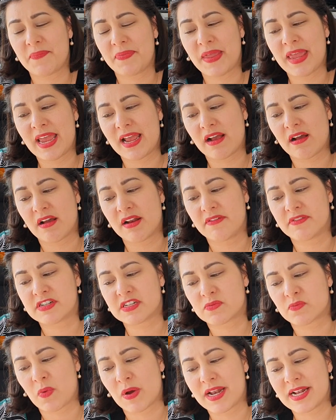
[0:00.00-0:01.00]
It kind of
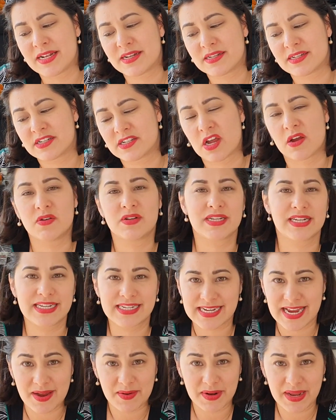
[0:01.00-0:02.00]
just went totally
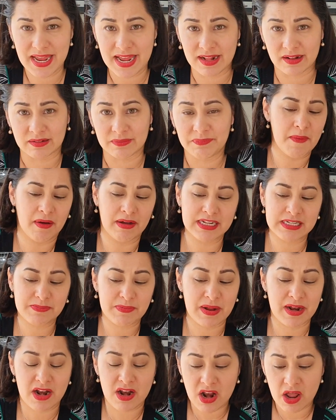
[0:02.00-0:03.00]
downhill. I
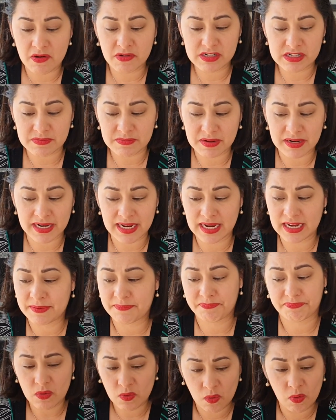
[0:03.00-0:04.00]
spent loads of
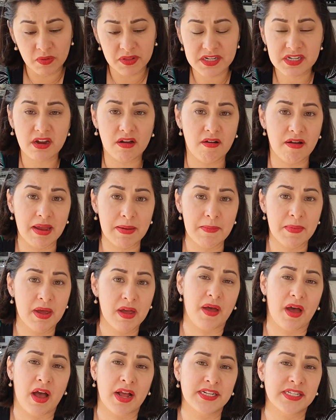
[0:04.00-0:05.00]
money all the time.
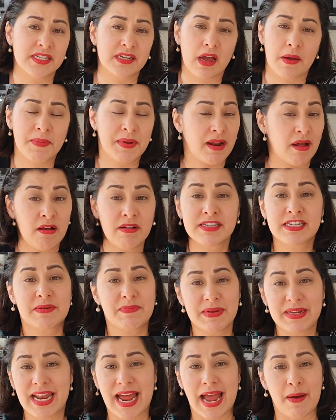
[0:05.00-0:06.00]
And I mean, ask
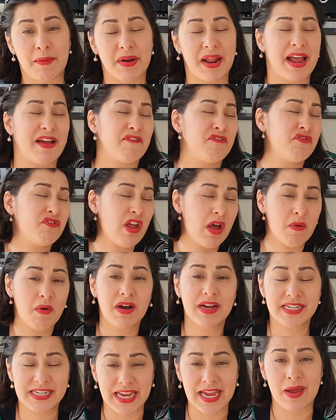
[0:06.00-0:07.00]
me now and I have no
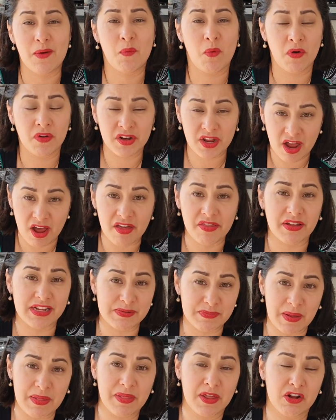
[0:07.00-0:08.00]
idea what on earth I
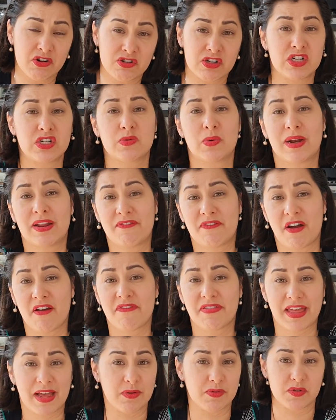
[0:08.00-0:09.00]
spent the
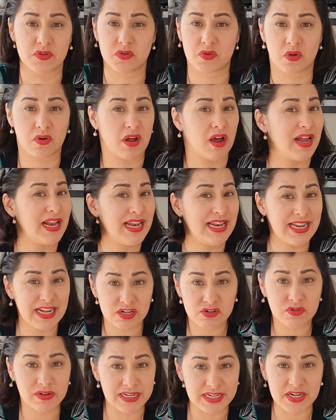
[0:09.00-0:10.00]
£125,000 on. I
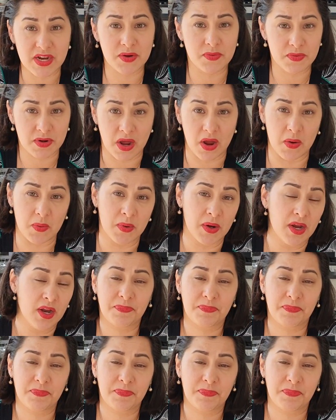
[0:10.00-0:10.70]
literally don't know.